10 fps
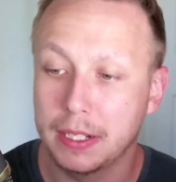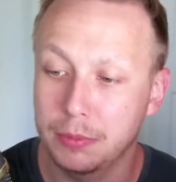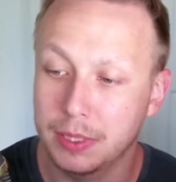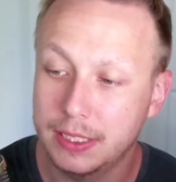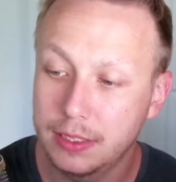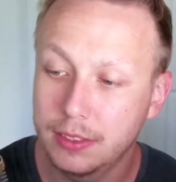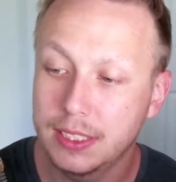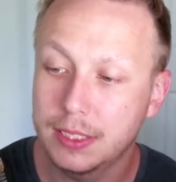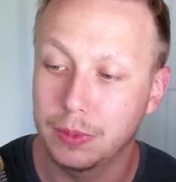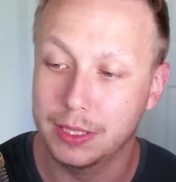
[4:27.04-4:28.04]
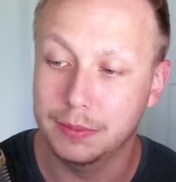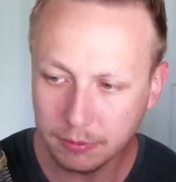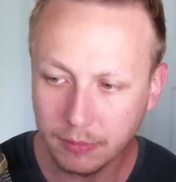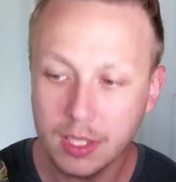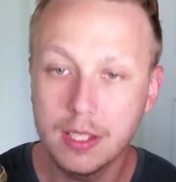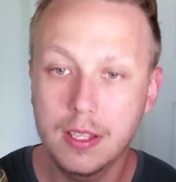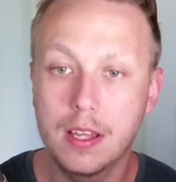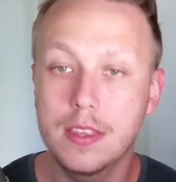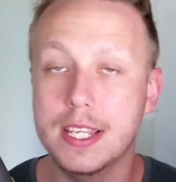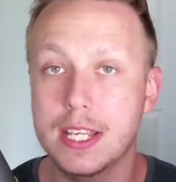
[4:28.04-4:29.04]
from this series? Well,
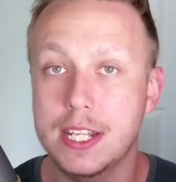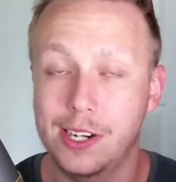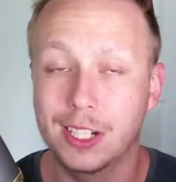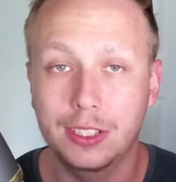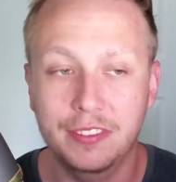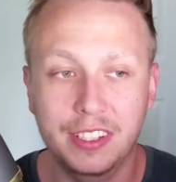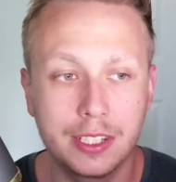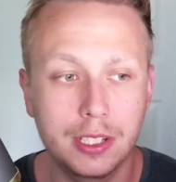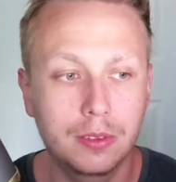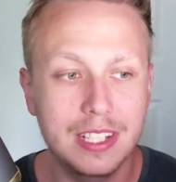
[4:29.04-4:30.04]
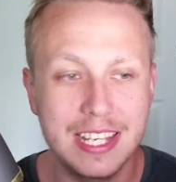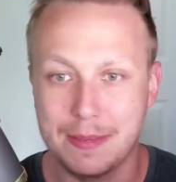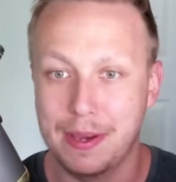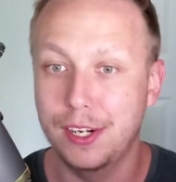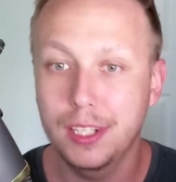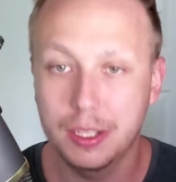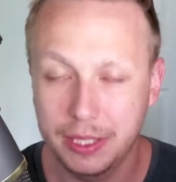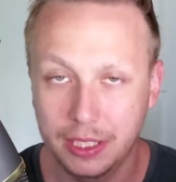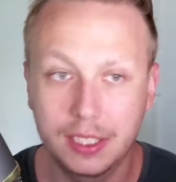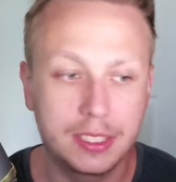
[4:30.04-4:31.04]
this introductory video is about all the pillars.